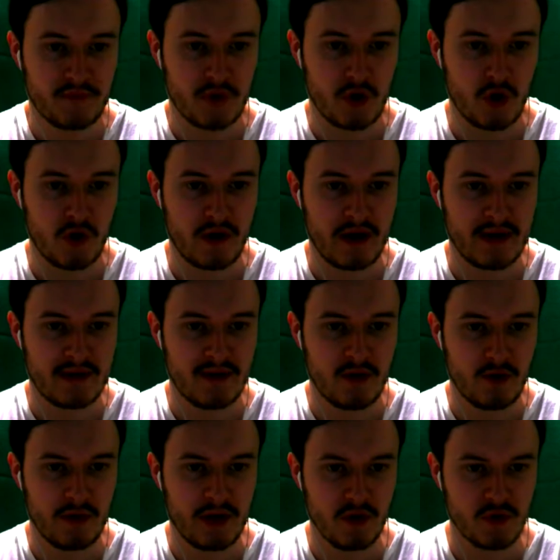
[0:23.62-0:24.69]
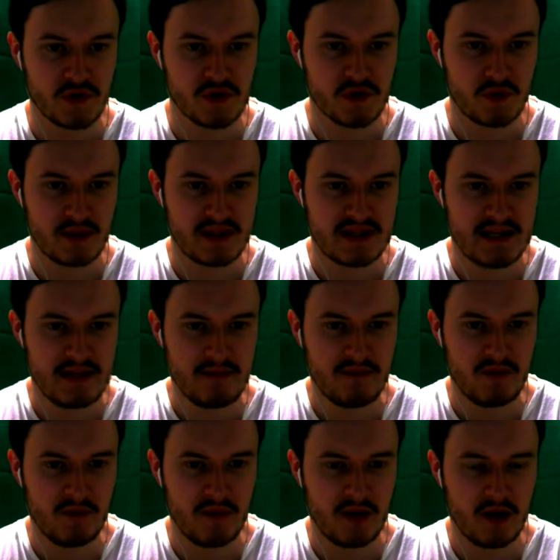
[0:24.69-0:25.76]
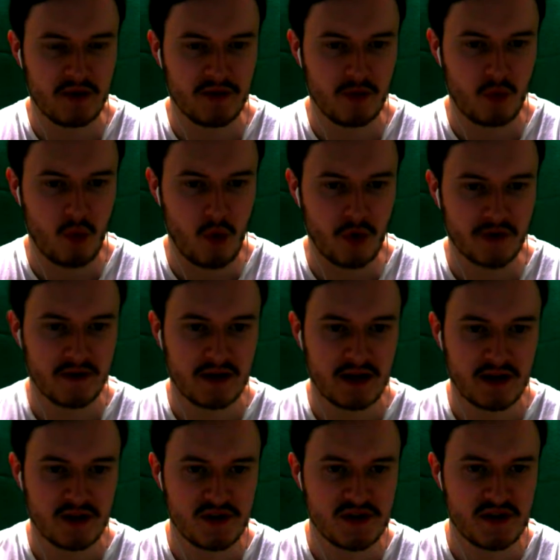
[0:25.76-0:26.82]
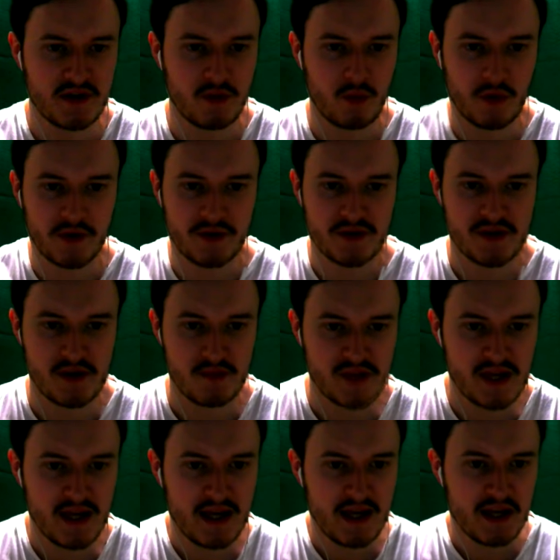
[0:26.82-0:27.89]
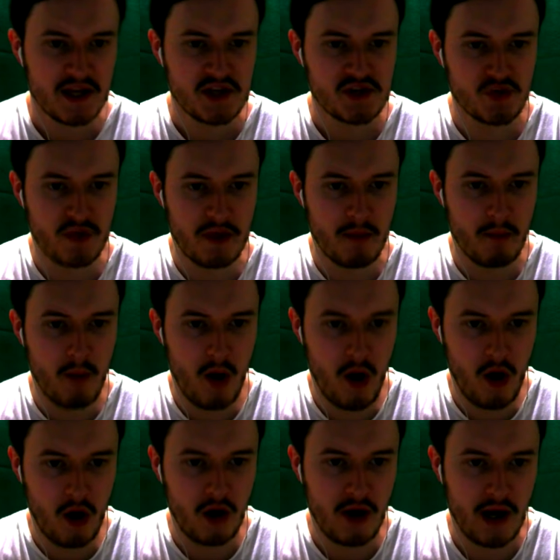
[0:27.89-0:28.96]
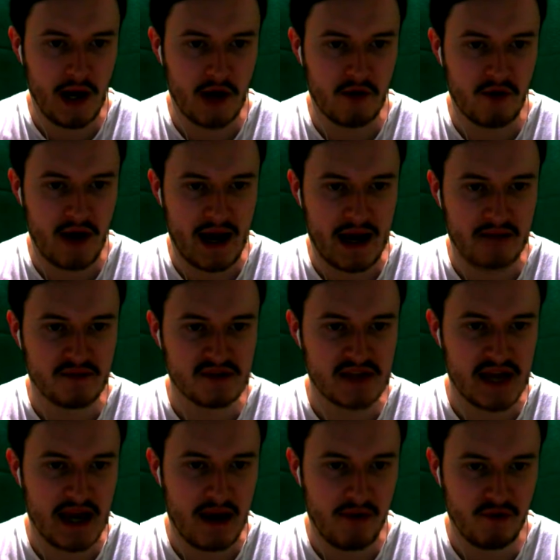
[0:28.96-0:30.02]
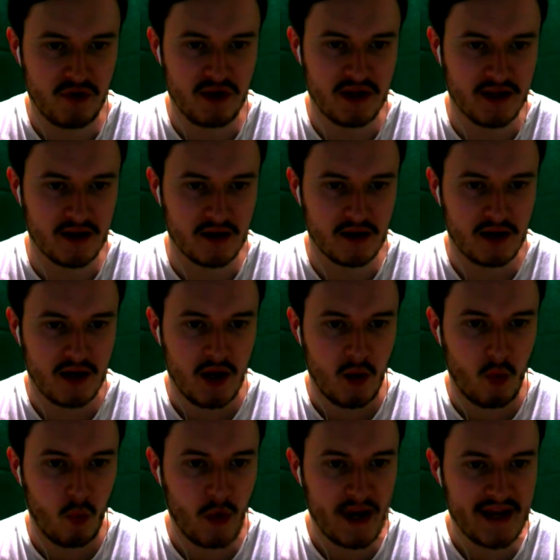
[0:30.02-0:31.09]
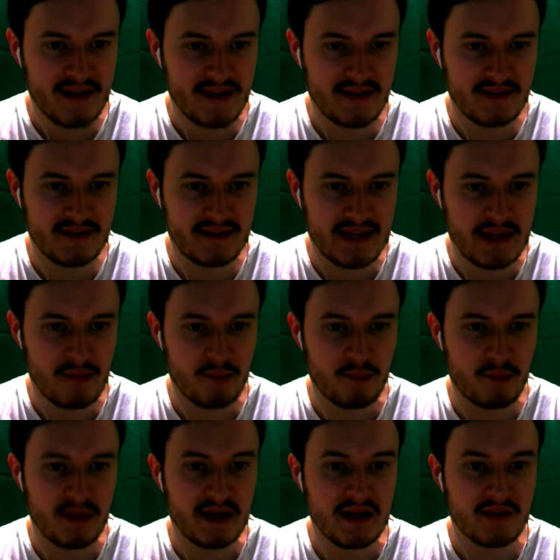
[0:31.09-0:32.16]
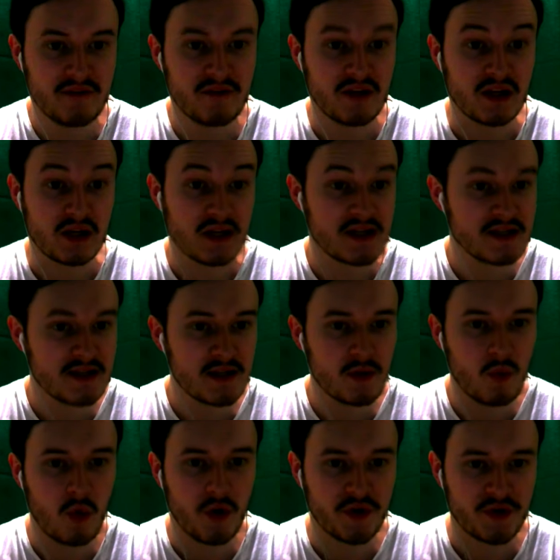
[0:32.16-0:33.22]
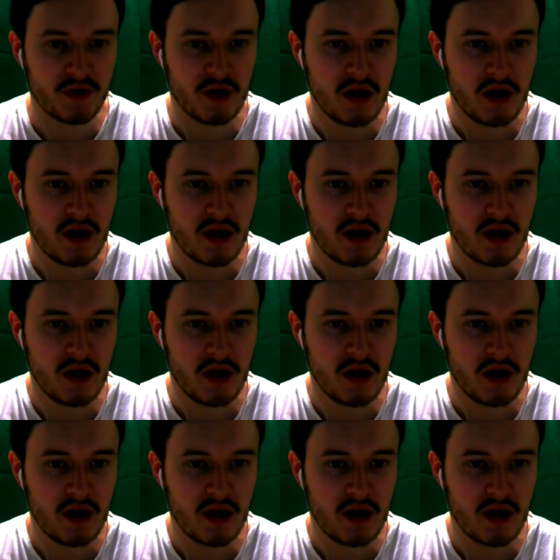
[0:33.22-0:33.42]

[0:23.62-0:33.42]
Alright, here we go. So we seem to be underwater. I can just hear water sounds. So the maw arrives every year, waiting deep beneath the glistening water.